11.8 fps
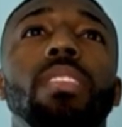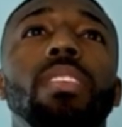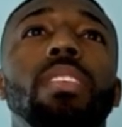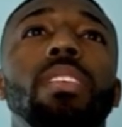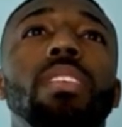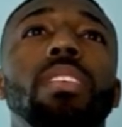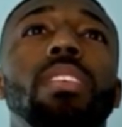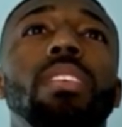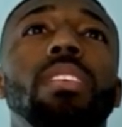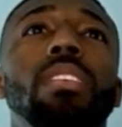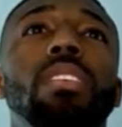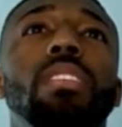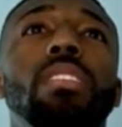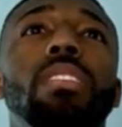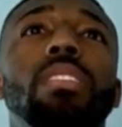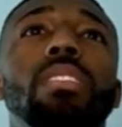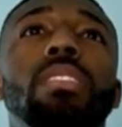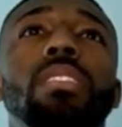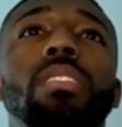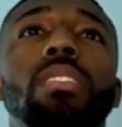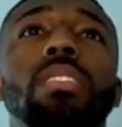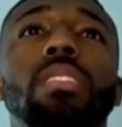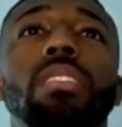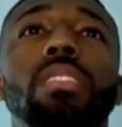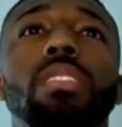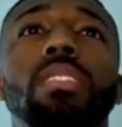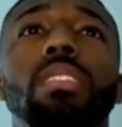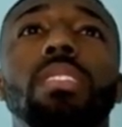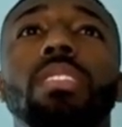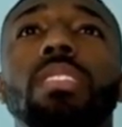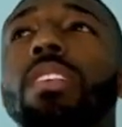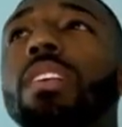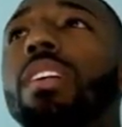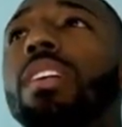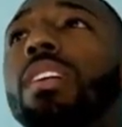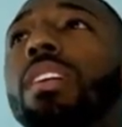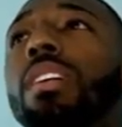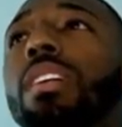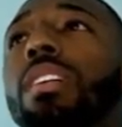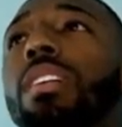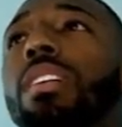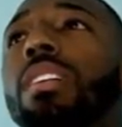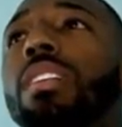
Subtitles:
(not speaking)